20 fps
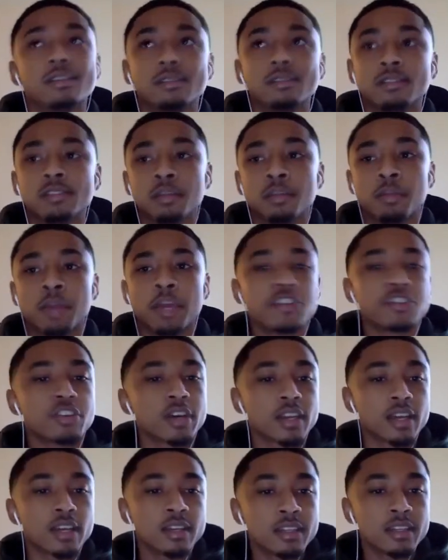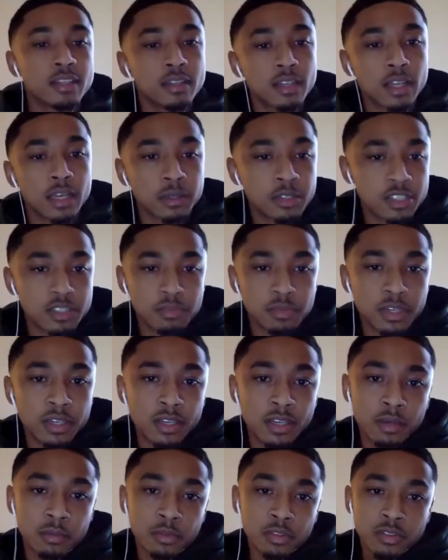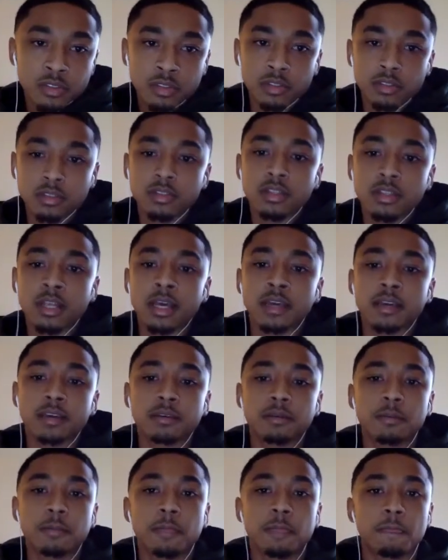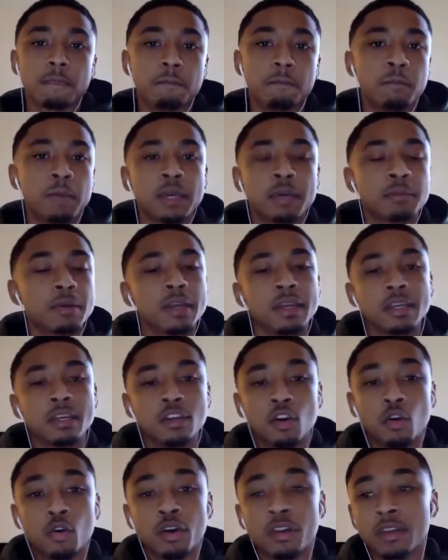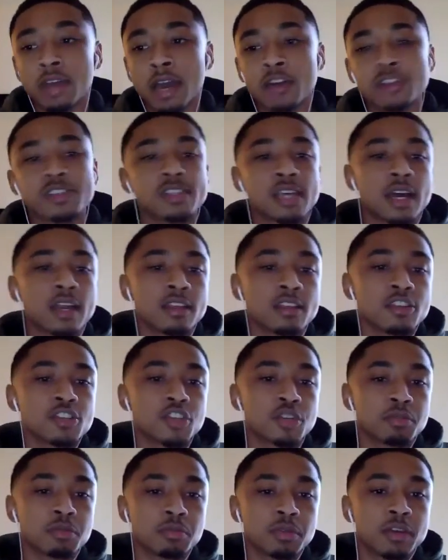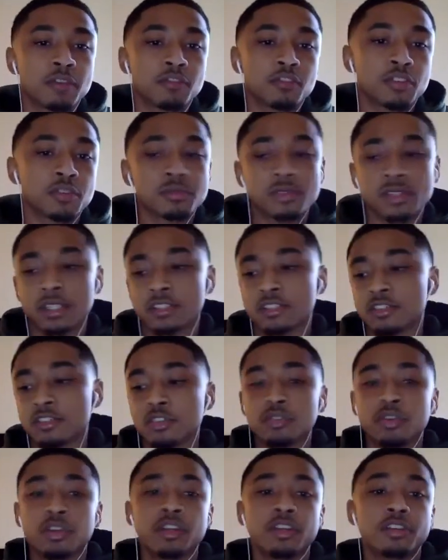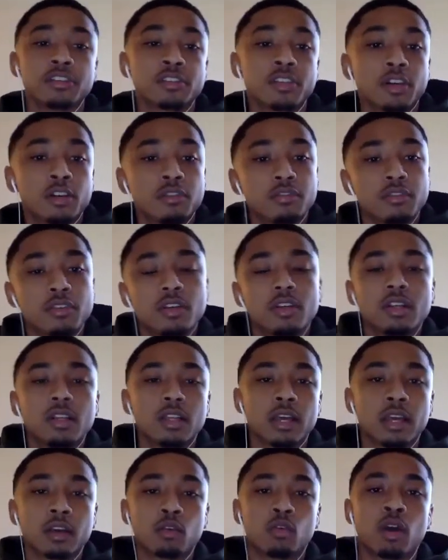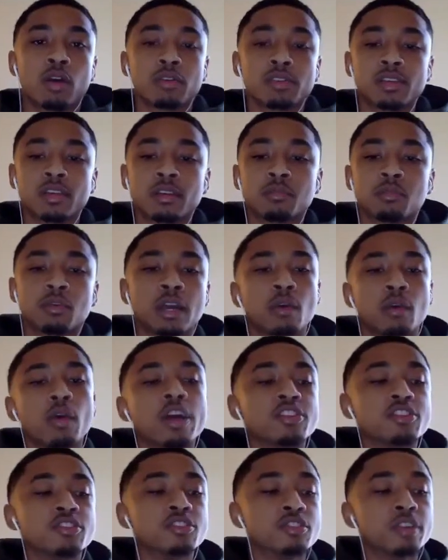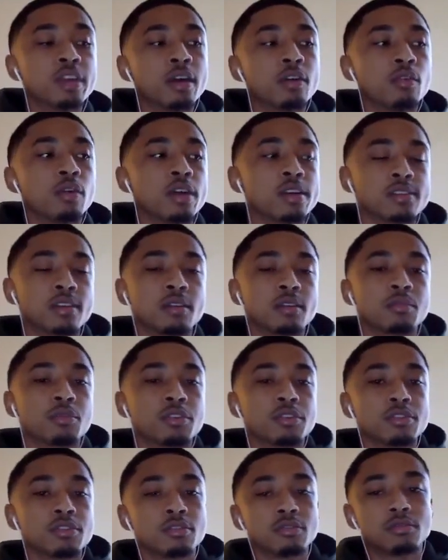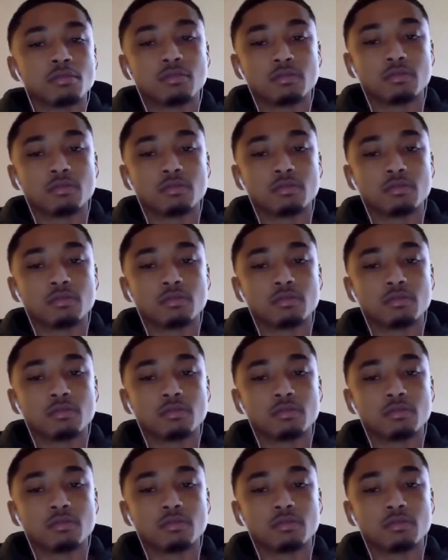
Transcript: the Patreon idea, like just being able to like make money going outside of the streaming platforms, like just doing it yourself. Like why was that important? Like why'd you do that? Why is that important to you?